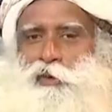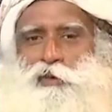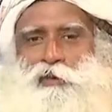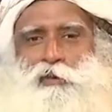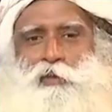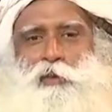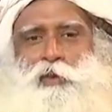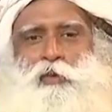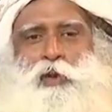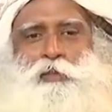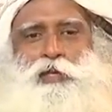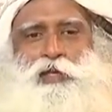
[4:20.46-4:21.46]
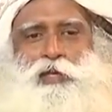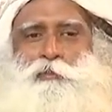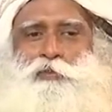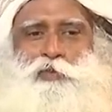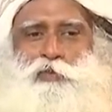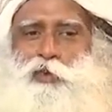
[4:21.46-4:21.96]
or global warming
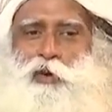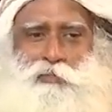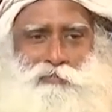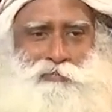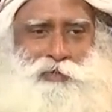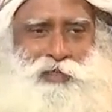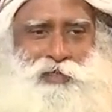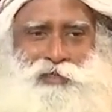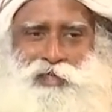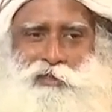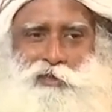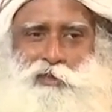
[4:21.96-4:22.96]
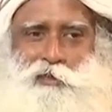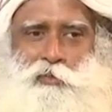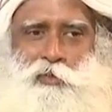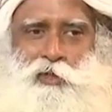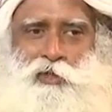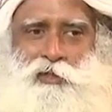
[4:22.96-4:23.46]
kept you warm, that's not the
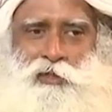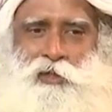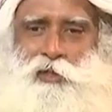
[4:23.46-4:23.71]
point.